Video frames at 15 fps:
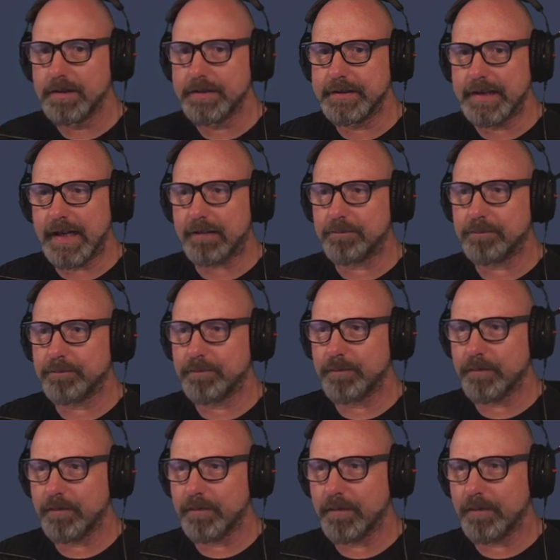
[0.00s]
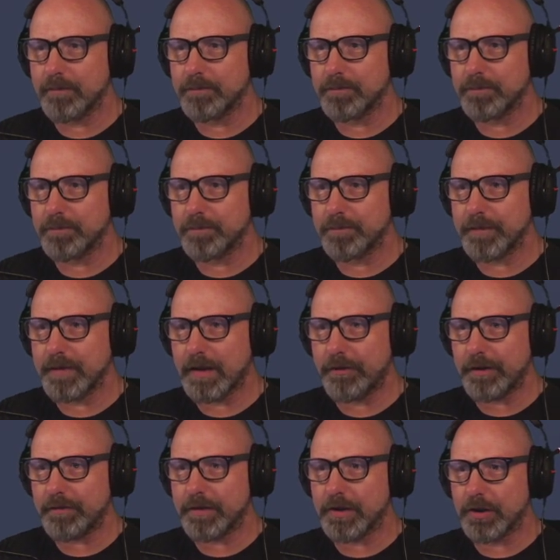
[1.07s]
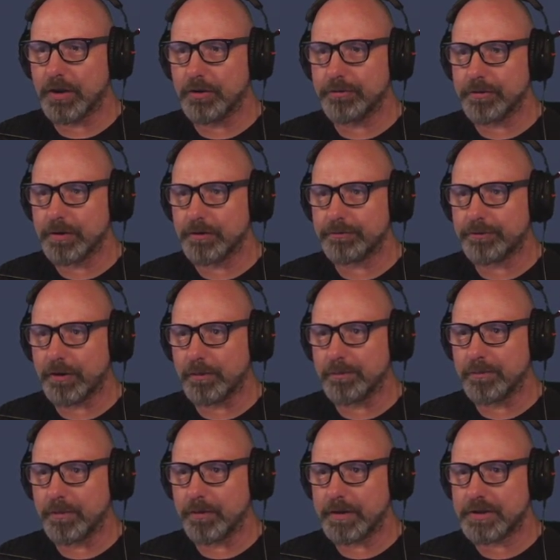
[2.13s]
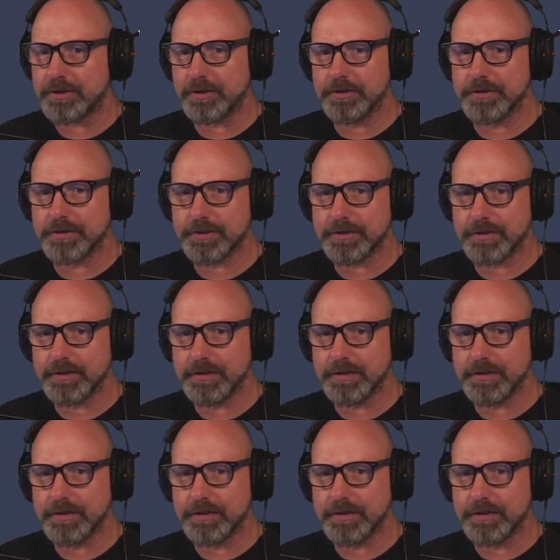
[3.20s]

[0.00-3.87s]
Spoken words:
Yeah. I think we're going to go from Mauritius.